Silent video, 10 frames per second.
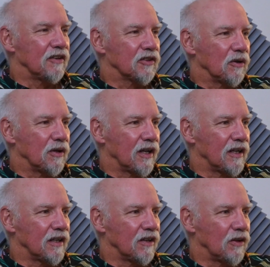going on
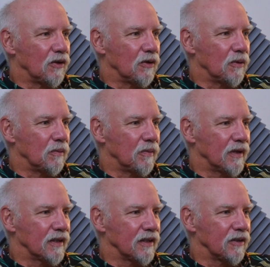at home.
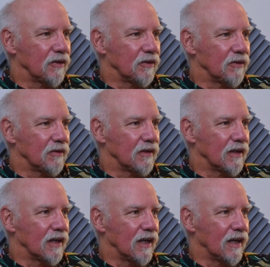You
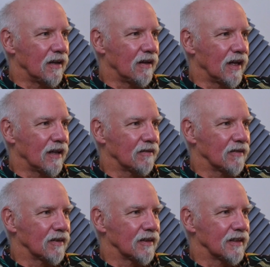
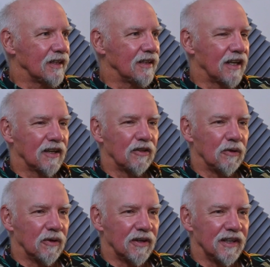didn't like
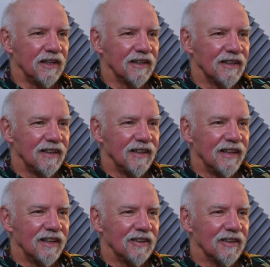authority.
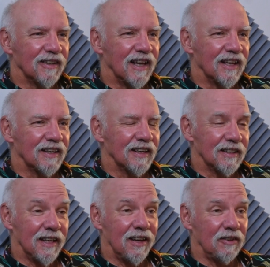You got
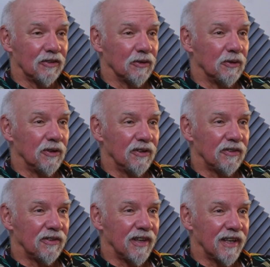kicked out of
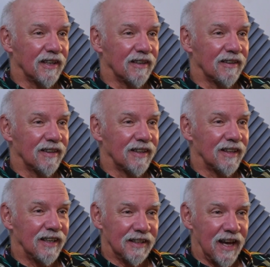schools,
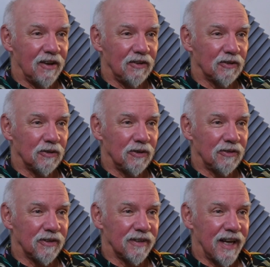
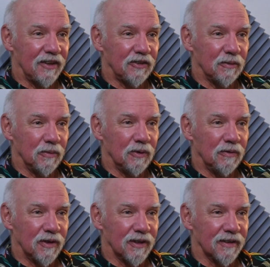and asked to move, or